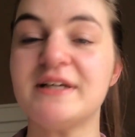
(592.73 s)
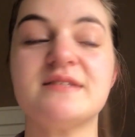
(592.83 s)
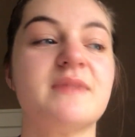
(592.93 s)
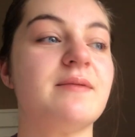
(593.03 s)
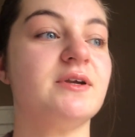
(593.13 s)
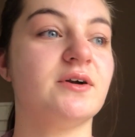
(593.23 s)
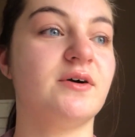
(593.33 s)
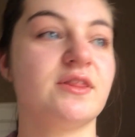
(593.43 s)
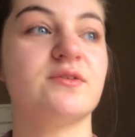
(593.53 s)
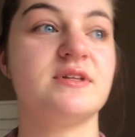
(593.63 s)
because maybe you're
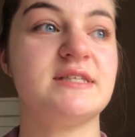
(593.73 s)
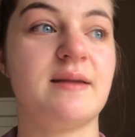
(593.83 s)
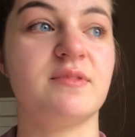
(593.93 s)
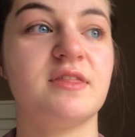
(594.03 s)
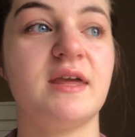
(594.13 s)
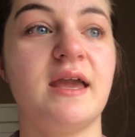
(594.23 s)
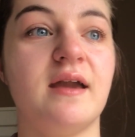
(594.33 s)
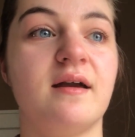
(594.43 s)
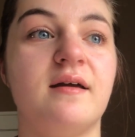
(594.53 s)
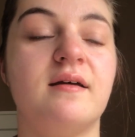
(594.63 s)
going through the same
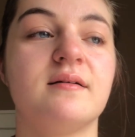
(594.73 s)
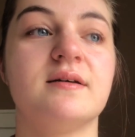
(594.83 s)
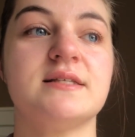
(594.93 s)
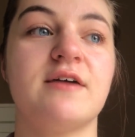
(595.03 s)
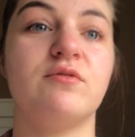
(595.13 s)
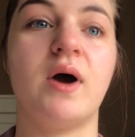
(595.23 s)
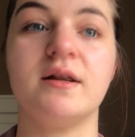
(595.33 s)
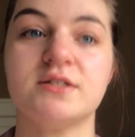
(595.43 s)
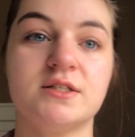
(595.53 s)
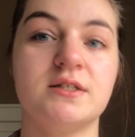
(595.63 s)
thing, because I've
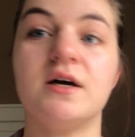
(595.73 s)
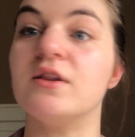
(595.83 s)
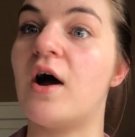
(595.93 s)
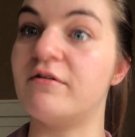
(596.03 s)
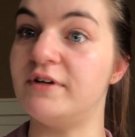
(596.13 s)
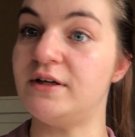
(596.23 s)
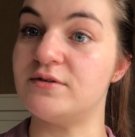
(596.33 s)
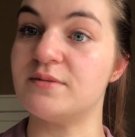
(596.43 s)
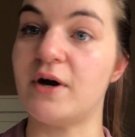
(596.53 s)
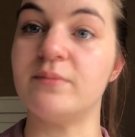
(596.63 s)
watched a lot of
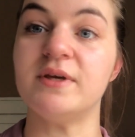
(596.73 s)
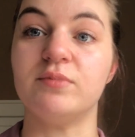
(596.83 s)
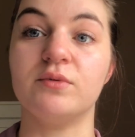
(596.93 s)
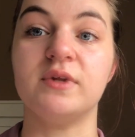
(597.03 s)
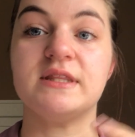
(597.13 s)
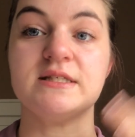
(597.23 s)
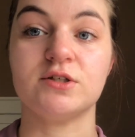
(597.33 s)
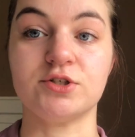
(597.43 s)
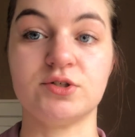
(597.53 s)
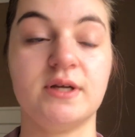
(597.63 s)
videos about people with the
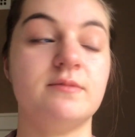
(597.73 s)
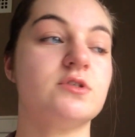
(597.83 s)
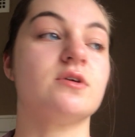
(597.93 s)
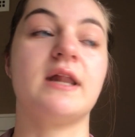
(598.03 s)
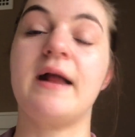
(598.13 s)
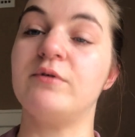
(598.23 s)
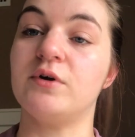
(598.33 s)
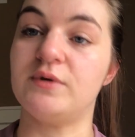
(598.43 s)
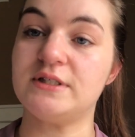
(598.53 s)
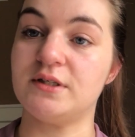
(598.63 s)
surgery so that I would
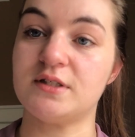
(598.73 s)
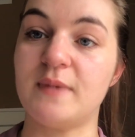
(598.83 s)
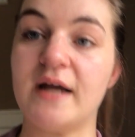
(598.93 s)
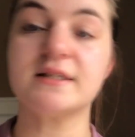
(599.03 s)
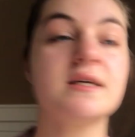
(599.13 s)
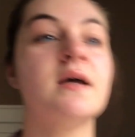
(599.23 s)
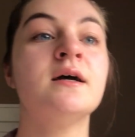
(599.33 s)
know what to expect.